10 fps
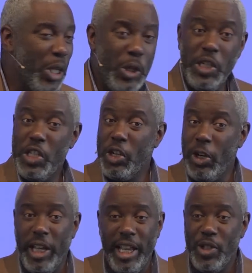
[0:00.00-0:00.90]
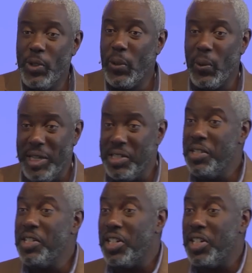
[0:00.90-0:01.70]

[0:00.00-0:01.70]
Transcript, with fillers: You just turn it into a reason